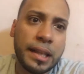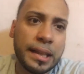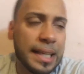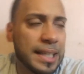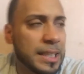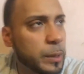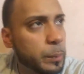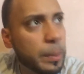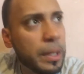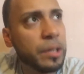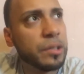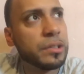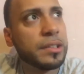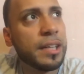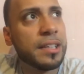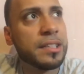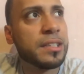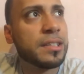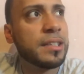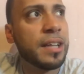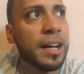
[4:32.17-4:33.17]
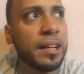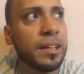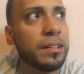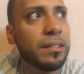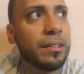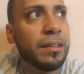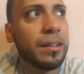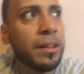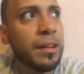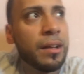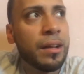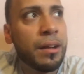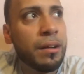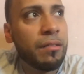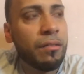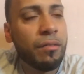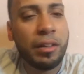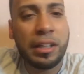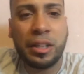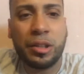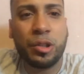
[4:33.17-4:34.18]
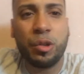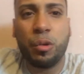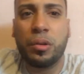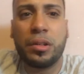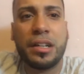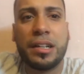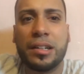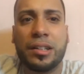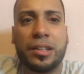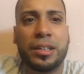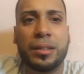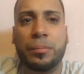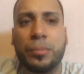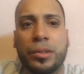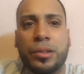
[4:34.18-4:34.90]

that spouse that's not really doing anything.